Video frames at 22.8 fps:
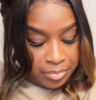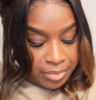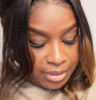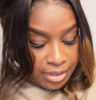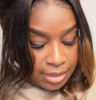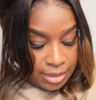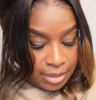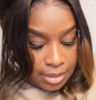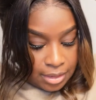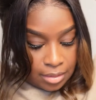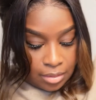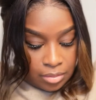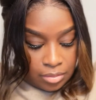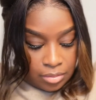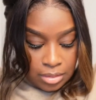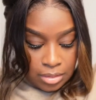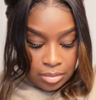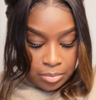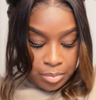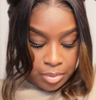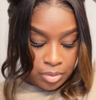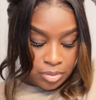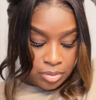big on
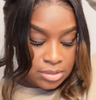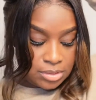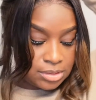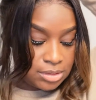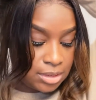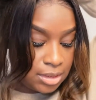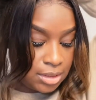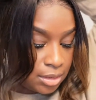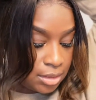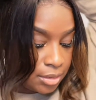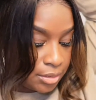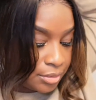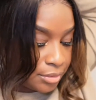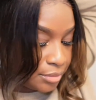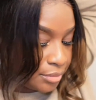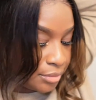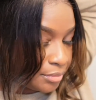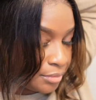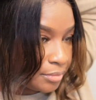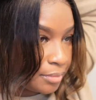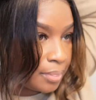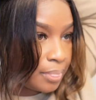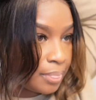the ponytail,
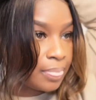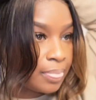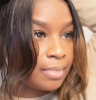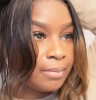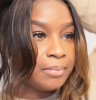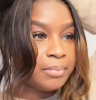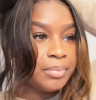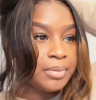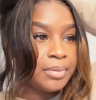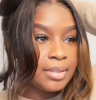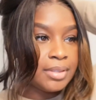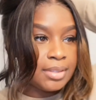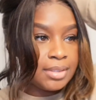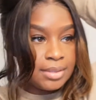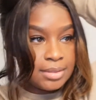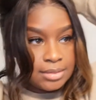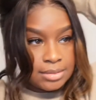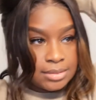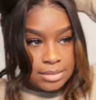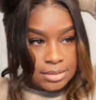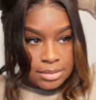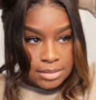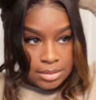
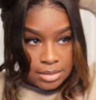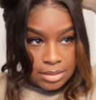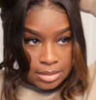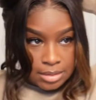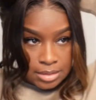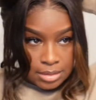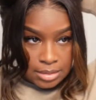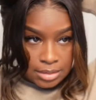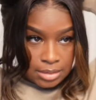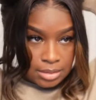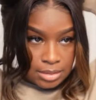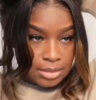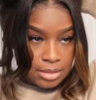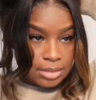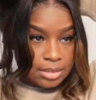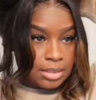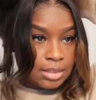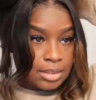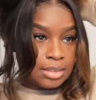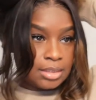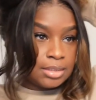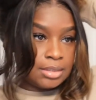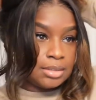but
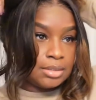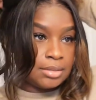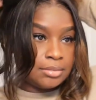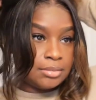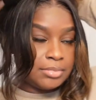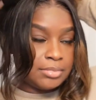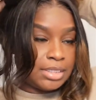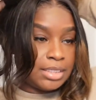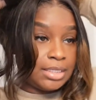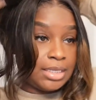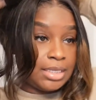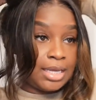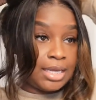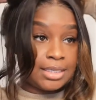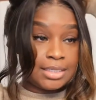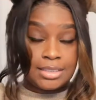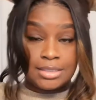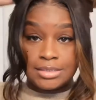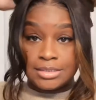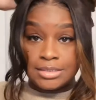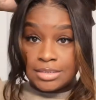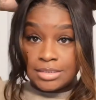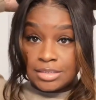they like
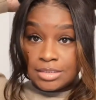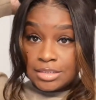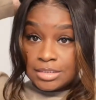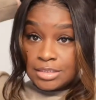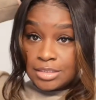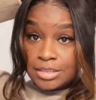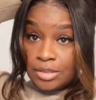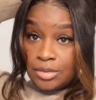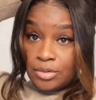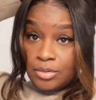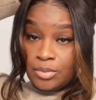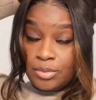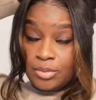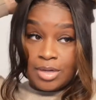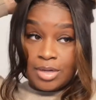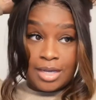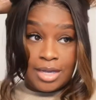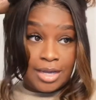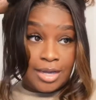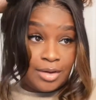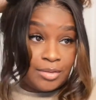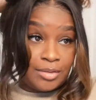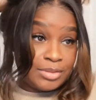us to show
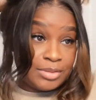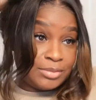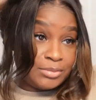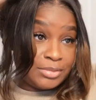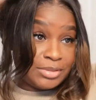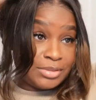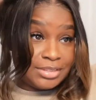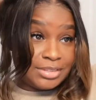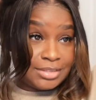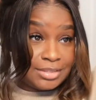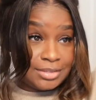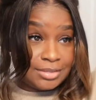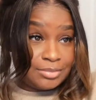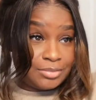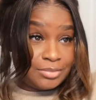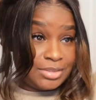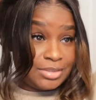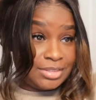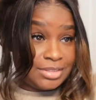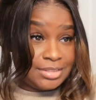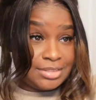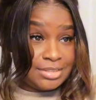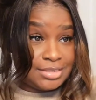how it would look
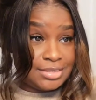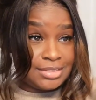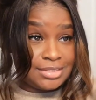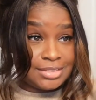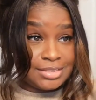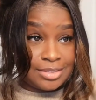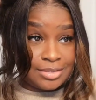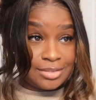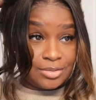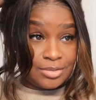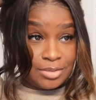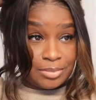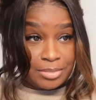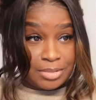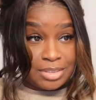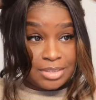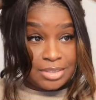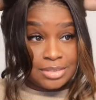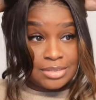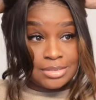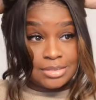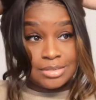with this, so I'm gonna